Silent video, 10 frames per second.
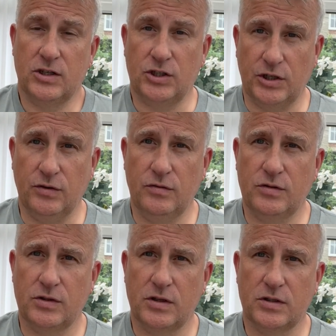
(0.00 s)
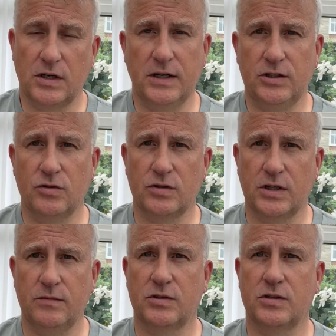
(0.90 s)
choose to lead your
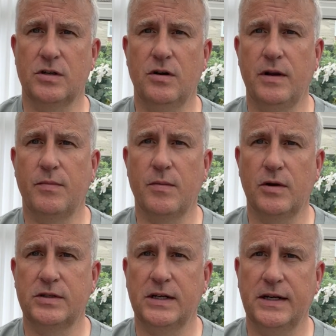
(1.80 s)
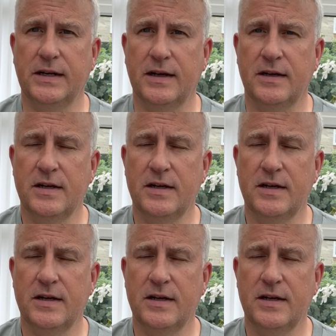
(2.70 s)
teams as a newly promoted leader?